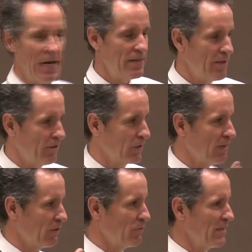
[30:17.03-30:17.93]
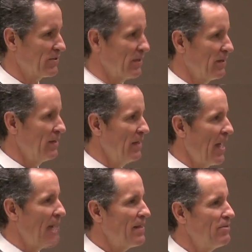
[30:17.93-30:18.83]
And then they'll give a reason.
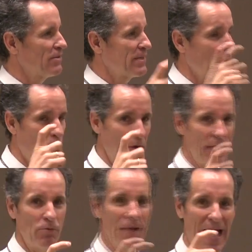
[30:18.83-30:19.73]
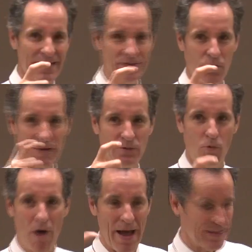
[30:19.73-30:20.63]
And then you'll say, well, then we'll ask the
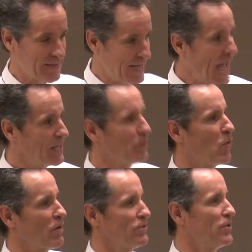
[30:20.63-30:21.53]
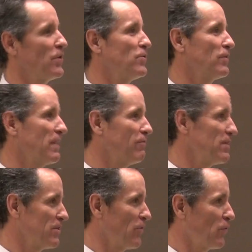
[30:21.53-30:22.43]
question, why is that important to you? They'll give
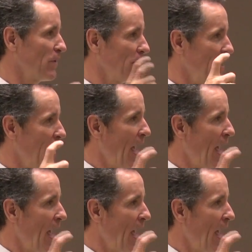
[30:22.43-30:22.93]
reason 3.